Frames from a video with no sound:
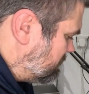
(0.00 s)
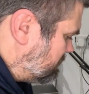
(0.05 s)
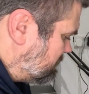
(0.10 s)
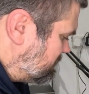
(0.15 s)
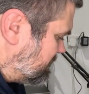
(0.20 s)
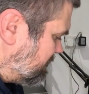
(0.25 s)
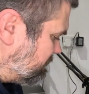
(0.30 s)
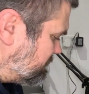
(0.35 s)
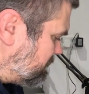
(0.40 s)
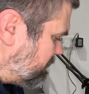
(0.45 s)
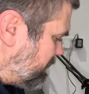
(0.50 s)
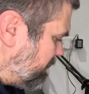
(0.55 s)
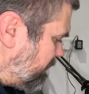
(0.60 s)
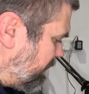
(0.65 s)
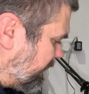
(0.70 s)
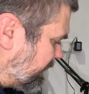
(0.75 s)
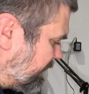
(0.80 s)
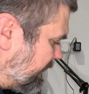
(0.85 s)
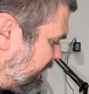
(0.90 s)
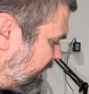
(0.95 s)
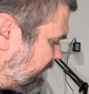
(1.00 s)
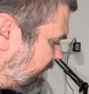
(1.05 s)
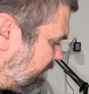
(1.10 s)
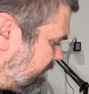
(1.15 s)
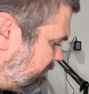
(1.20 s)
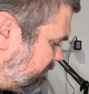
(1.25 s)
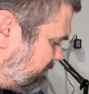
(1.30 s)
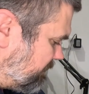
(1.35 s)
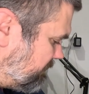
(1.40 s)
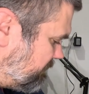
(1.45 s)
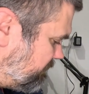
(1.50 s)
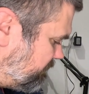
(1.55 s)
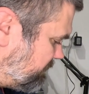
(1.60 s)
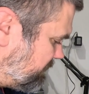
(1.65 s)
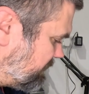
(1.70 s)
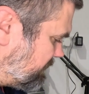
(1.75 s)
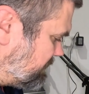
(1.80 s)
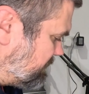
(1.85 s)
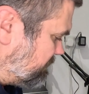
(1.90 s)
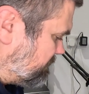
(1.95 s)
seems to be magnetic,
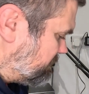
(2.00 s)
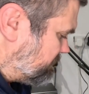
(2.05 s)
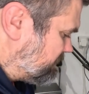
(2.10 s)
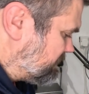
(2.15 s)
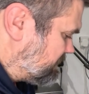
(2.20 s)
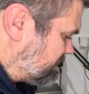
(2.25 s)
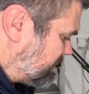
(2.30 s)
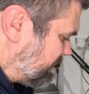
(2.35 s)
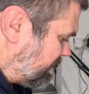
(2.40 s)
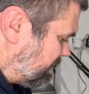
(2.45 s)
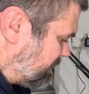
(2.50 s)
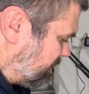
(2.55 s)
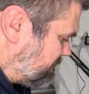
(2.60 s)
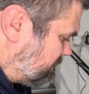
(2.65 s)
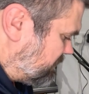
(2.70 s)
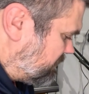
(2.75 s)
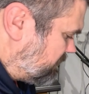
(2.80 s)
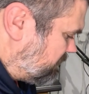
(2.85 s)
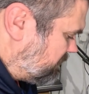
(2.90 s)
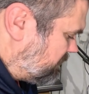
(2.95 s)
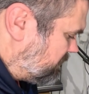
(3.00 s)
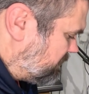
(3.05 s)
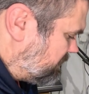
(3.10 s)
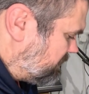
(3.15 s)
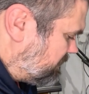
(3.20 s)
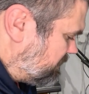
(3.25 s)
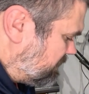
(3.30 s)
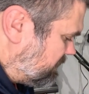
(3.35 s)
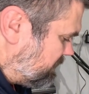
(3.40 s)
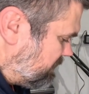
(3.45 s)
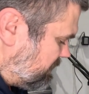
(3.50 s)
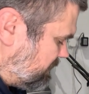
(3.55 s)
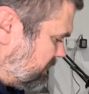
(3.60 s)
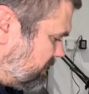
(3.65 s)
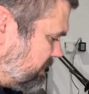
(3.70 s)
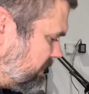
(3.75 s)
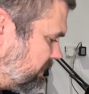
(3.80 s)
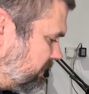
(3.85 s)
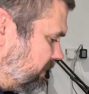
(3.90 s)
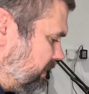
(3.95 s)
seems to be sticking to
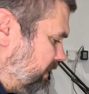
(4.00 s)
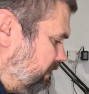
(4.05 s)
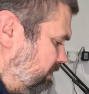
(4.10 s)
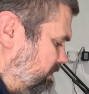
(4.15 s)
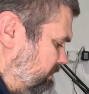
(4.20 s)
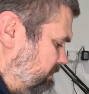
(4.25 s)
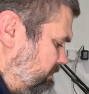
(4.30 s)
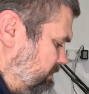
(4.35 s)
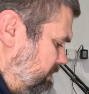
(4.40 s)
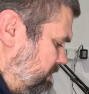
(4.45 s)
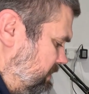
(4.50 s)
that there.